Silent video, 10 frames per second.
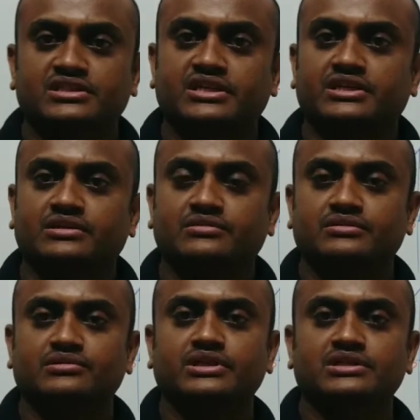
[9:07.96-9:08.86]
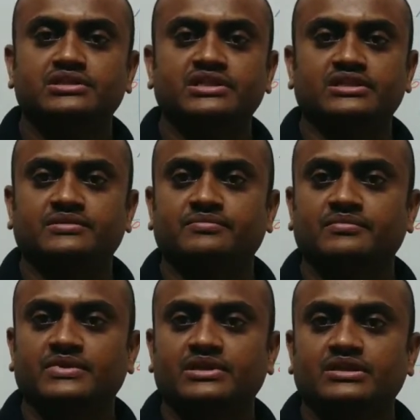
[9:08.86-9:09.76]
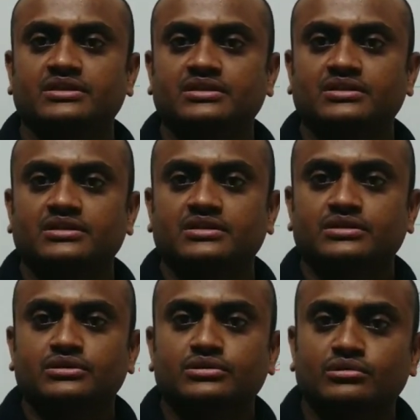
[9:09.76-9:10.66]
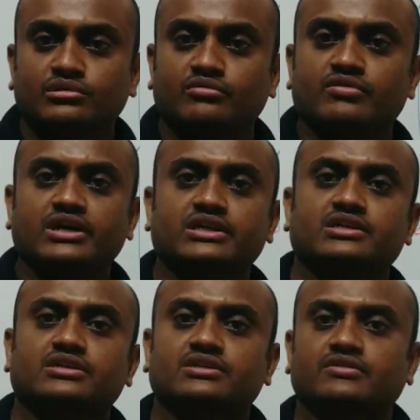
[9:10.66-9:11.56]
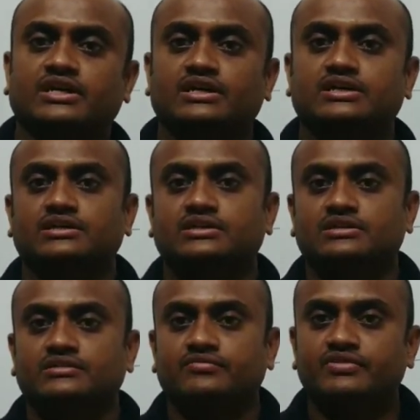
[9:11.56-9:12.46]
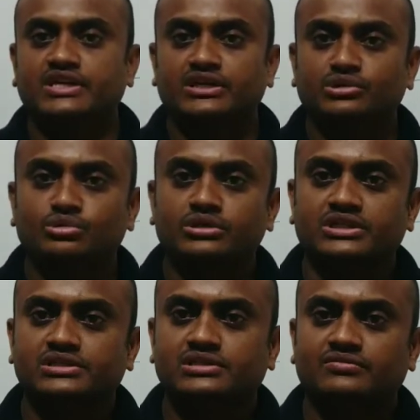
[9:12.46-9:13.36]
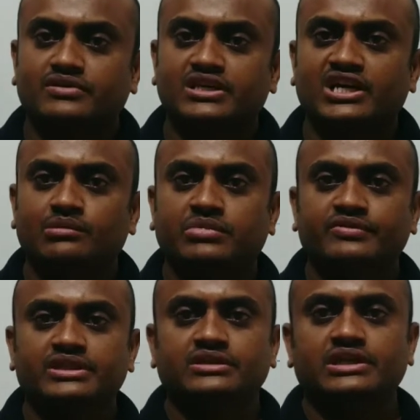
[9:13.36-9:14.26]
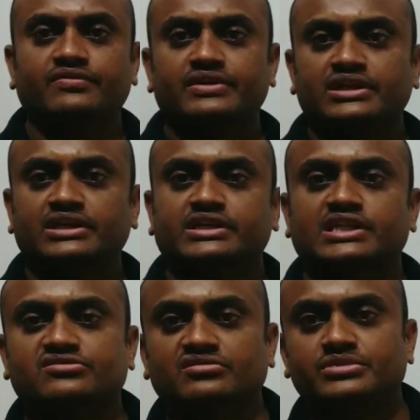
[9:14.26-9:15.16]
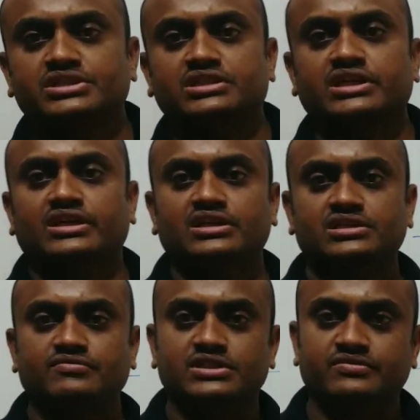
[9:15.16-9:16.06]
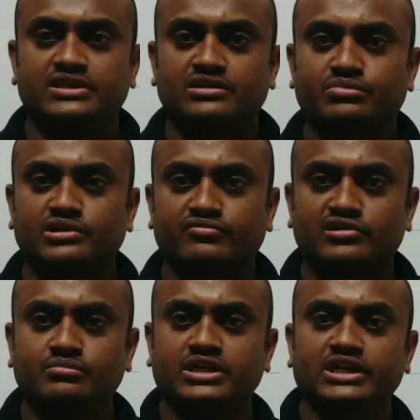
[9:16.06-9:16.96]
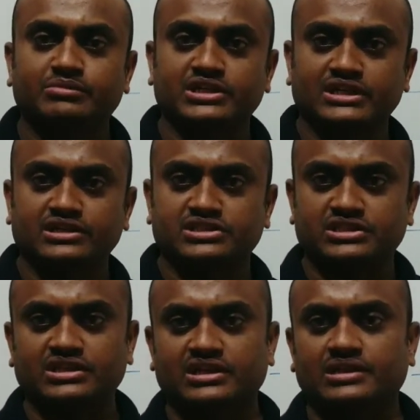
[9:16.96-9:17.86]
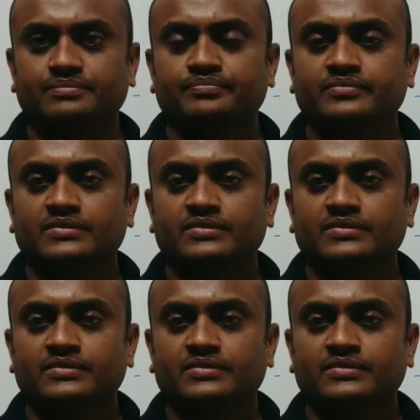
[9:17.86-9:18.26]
is there. You can see it. So what we can do is, with the help of the different transformation techniques which we can perform on a particular signal,